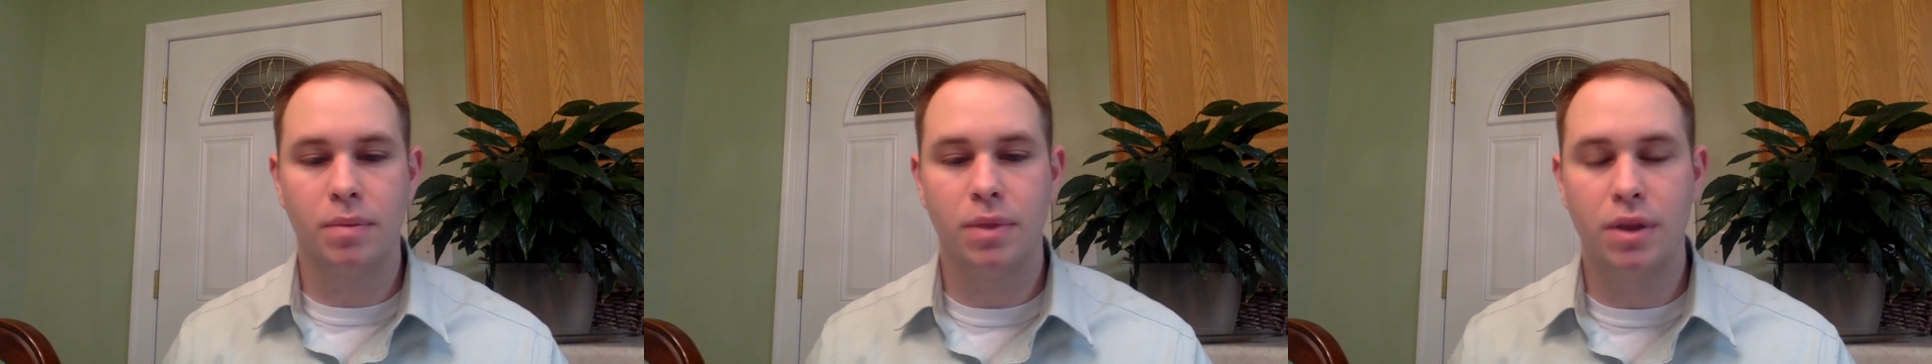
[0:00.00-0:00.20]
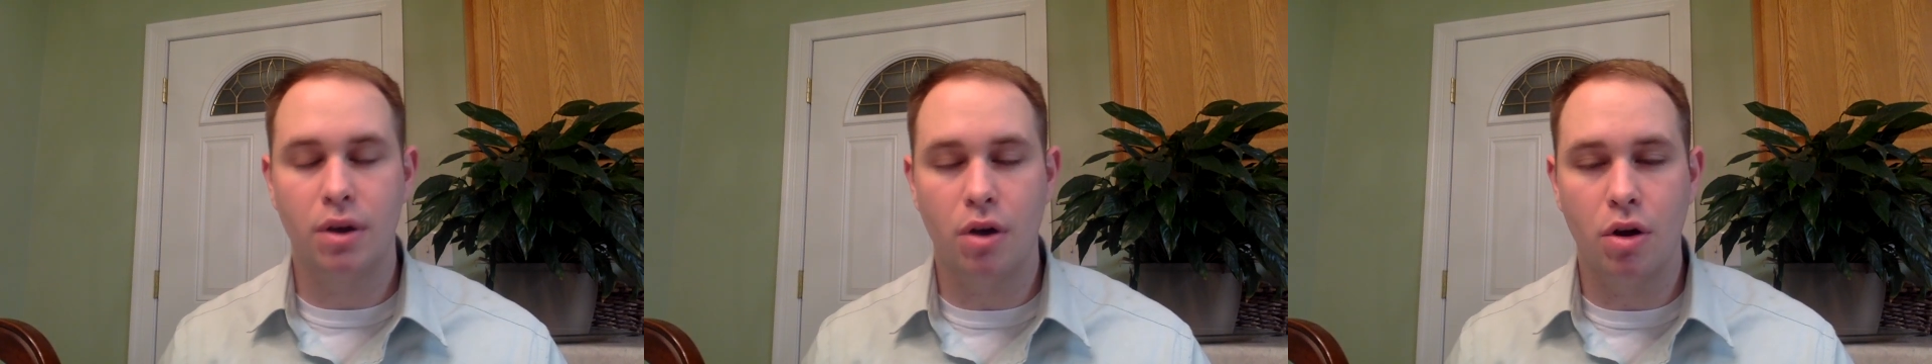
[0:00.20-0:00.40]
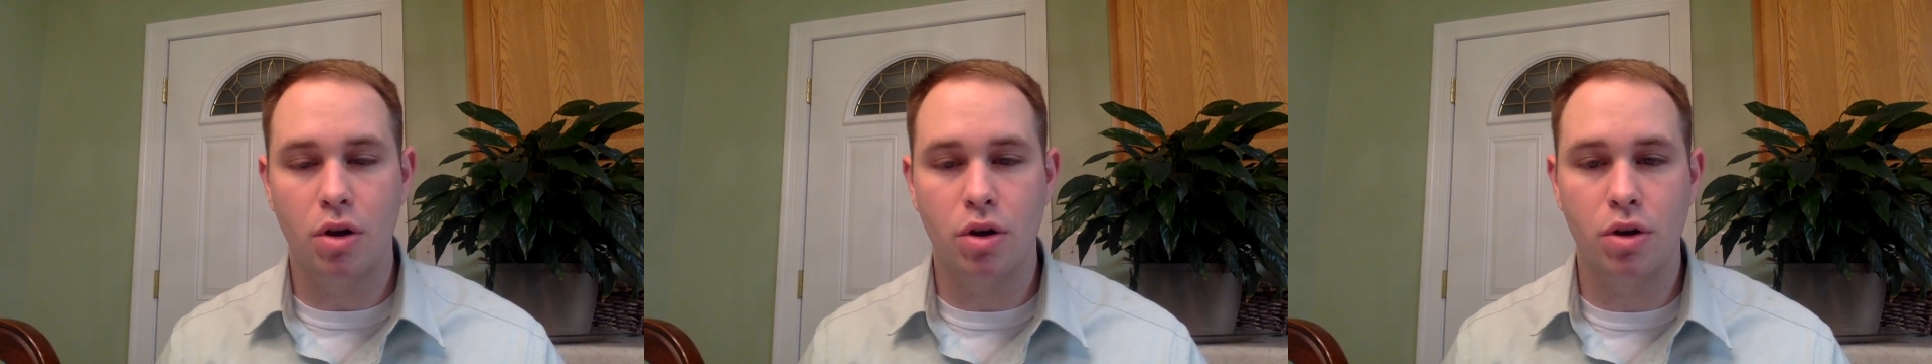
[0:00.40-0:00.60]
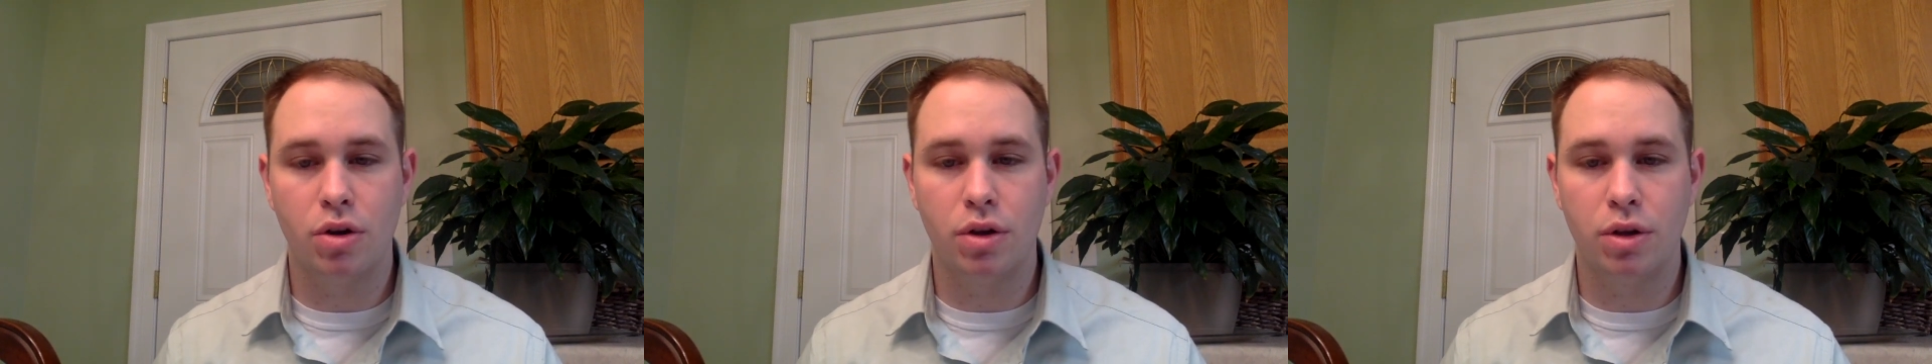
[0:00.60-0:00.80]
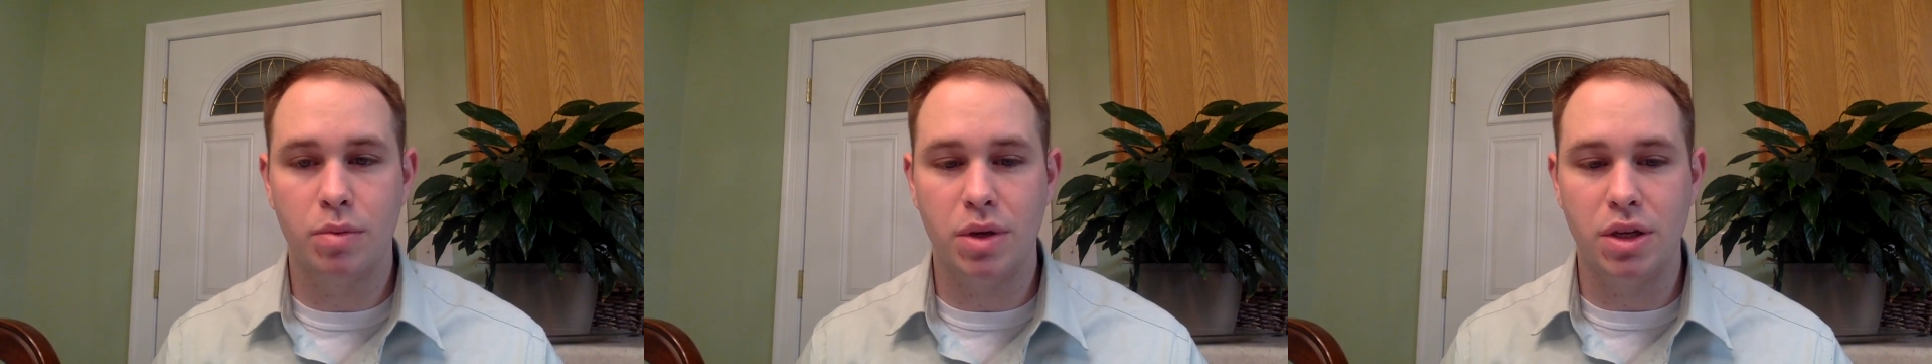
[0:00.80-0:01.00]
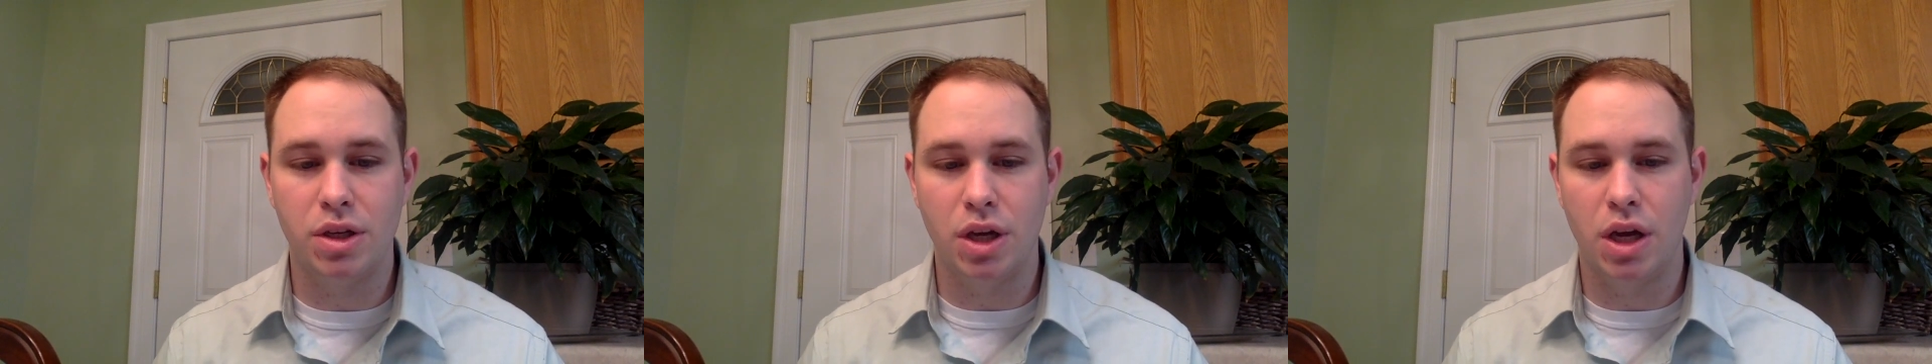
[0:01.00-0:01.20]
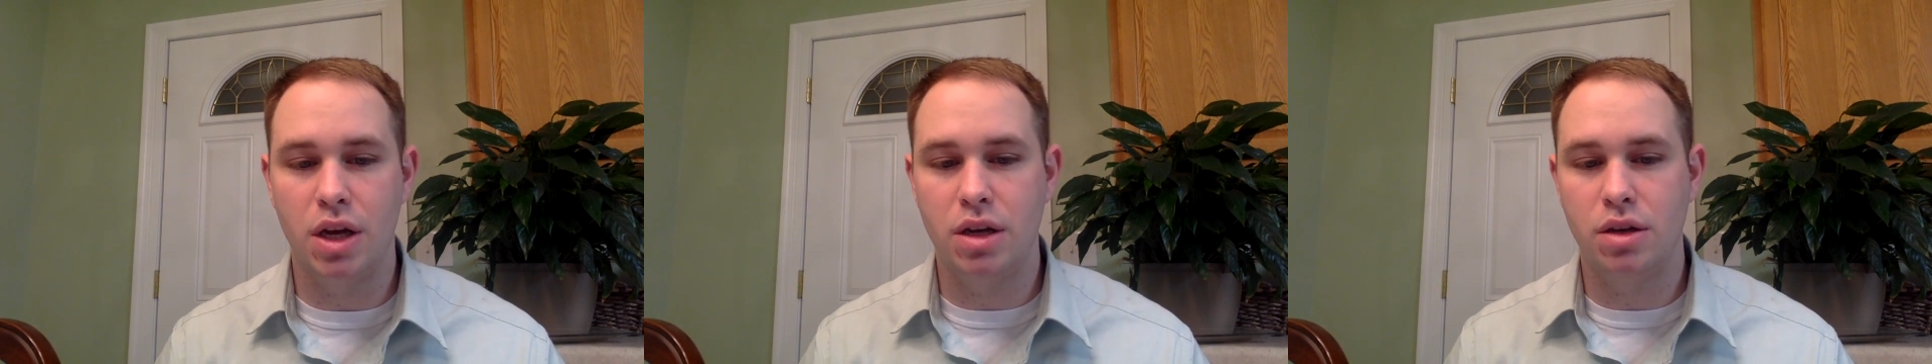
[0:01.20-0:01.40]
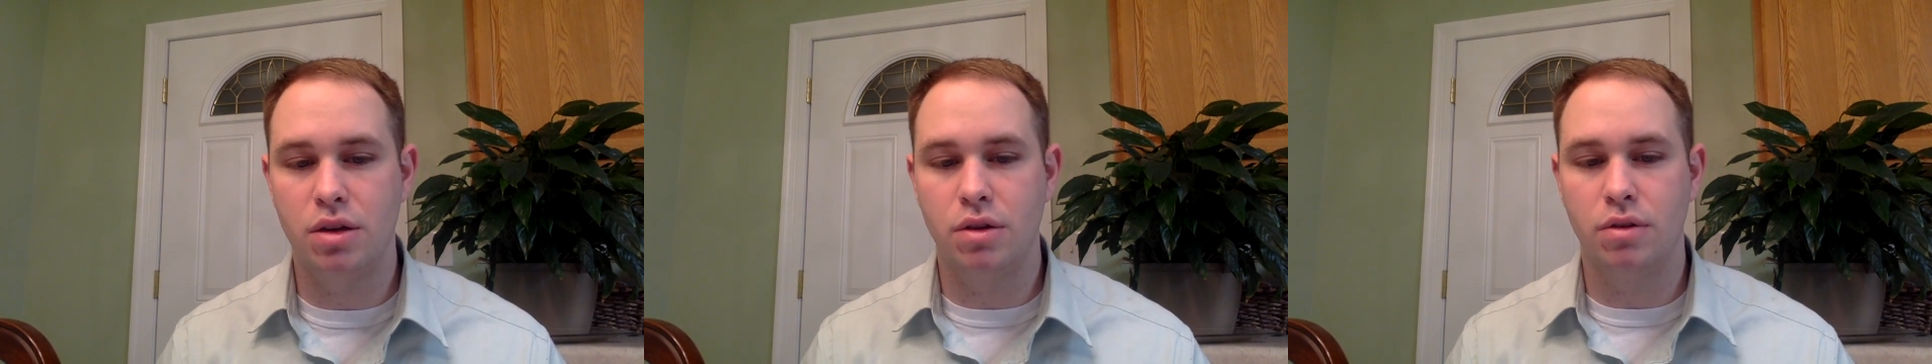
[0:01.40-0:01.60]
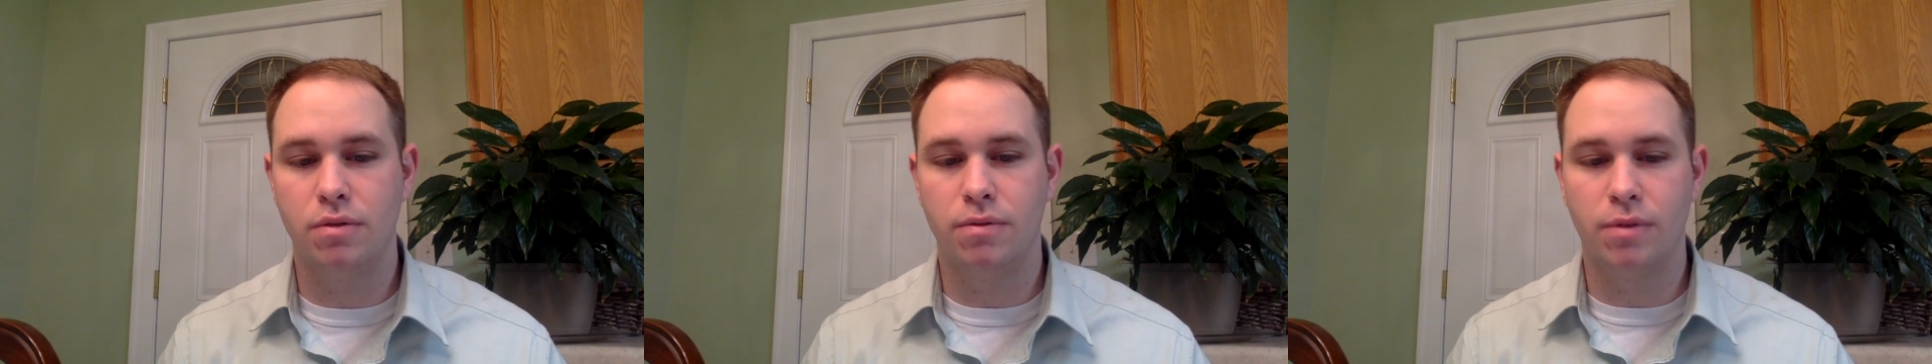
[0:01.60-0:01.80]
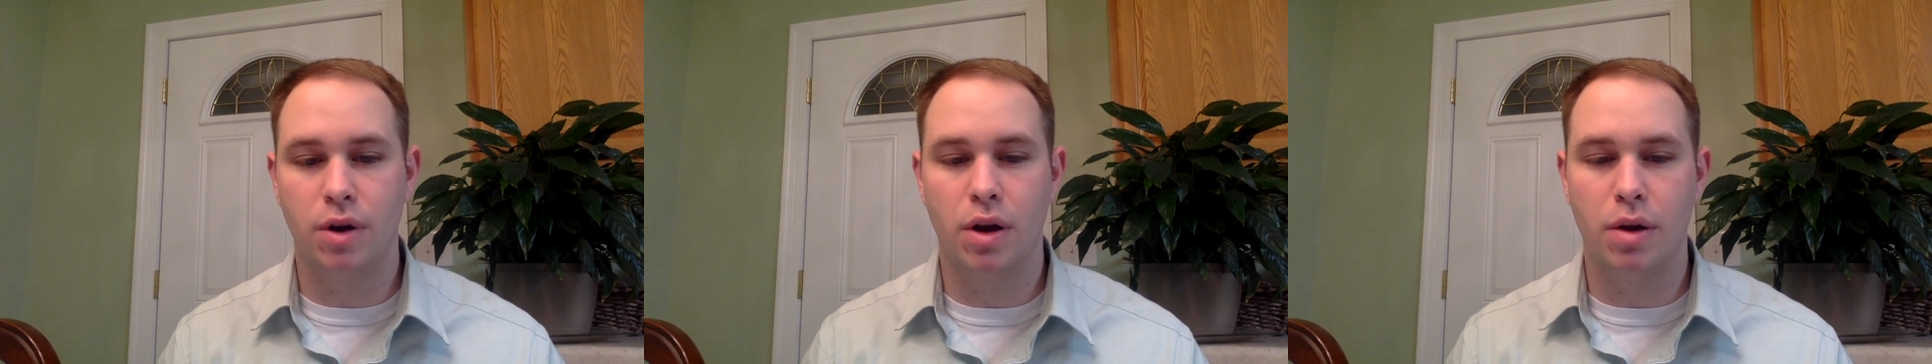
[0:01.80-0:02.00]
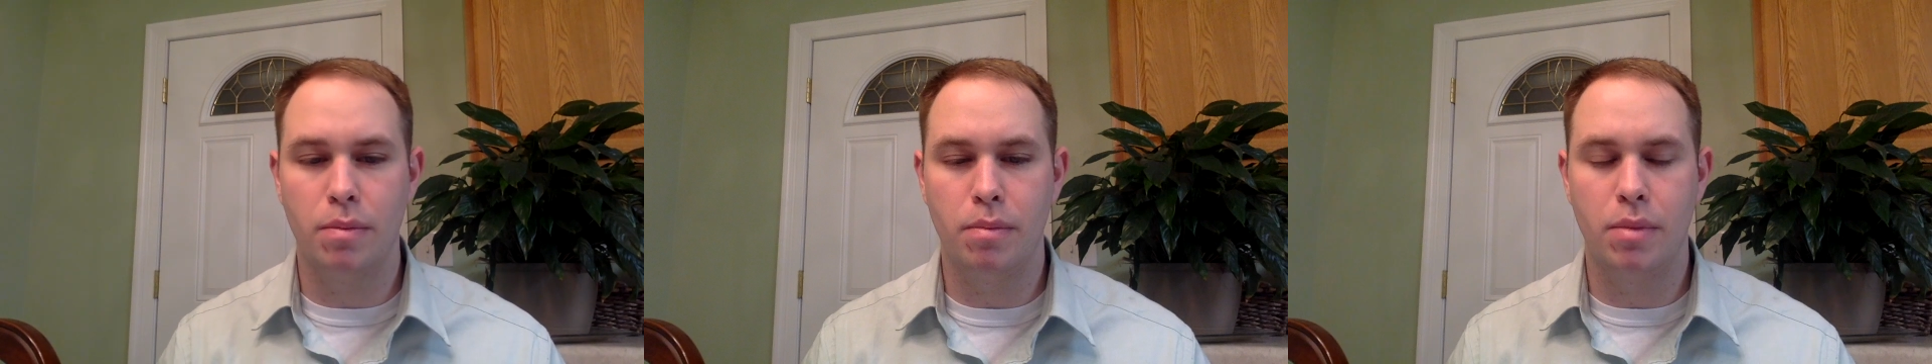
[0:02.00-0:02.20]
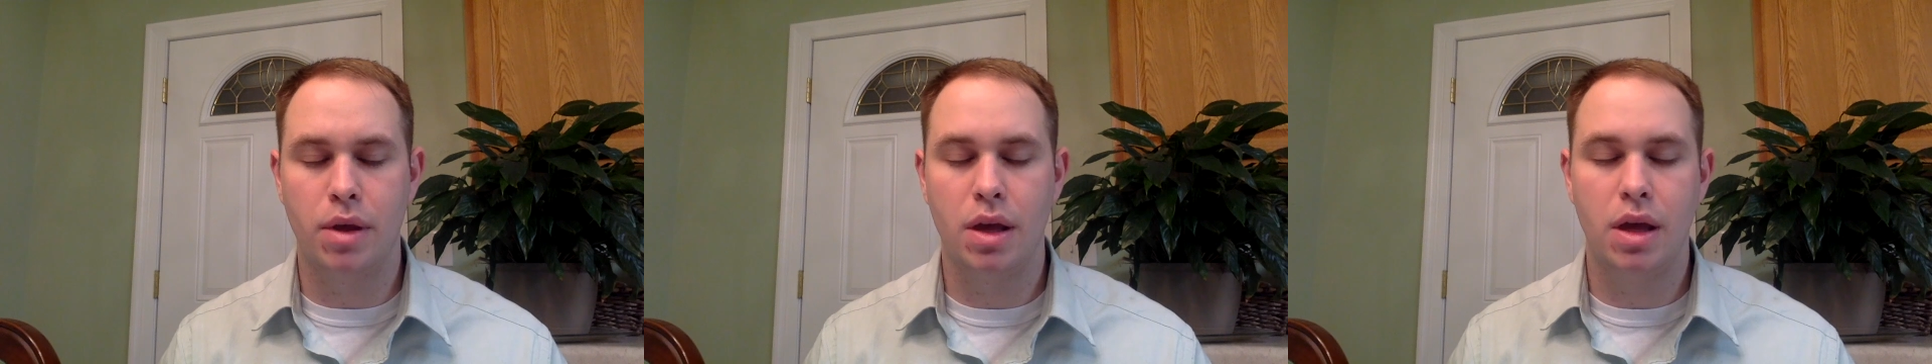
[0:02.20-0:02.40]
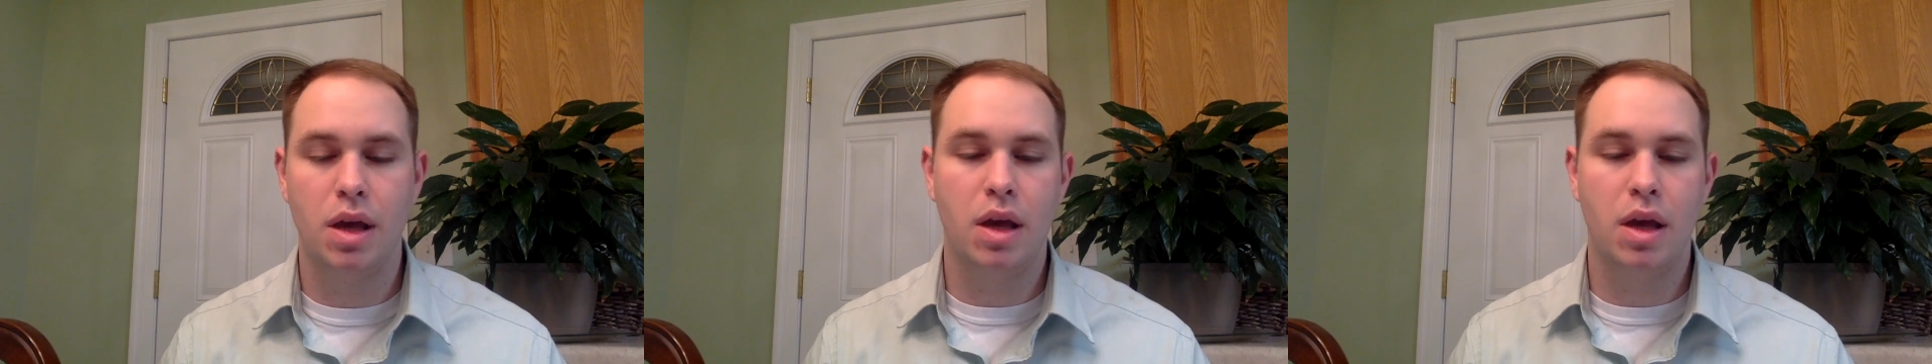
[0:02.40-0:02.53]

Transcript: there are going to be changes from